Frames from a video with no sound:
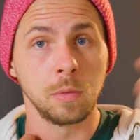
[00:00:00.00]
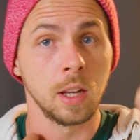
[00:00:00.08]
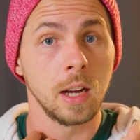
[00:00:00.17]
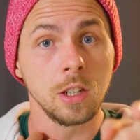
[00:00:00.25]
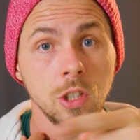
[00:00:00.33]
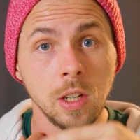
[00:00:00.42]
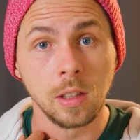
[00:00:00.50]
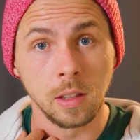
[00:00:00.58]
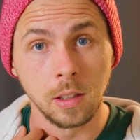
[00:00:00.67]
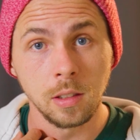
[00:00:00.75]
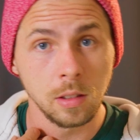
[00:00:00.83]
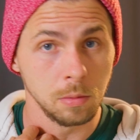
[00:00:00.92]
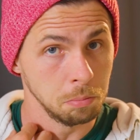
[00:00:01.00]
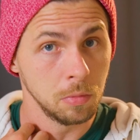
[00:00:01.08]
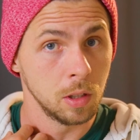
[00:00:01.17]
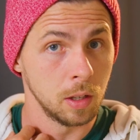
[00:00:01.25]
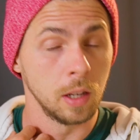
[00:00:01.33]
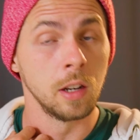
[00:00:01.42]
touching this
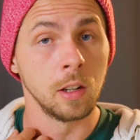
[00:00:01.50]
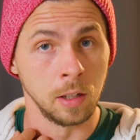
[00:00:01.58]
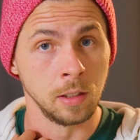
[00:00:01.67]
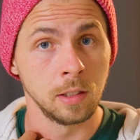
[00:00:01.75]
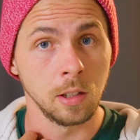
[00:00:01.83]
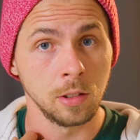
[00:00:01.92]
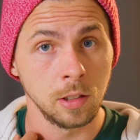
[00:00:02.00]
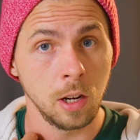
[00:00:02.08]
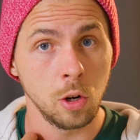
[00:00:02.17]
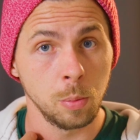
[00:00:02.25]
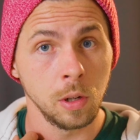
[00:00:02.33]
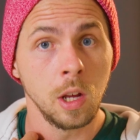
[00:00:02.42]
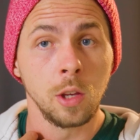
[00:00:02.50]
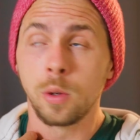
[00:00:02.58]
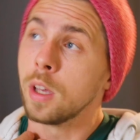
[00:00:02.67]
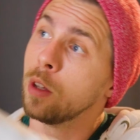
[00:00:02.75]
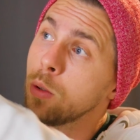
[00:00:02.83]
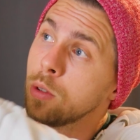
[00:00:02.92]
and, and it sounds terrible, you can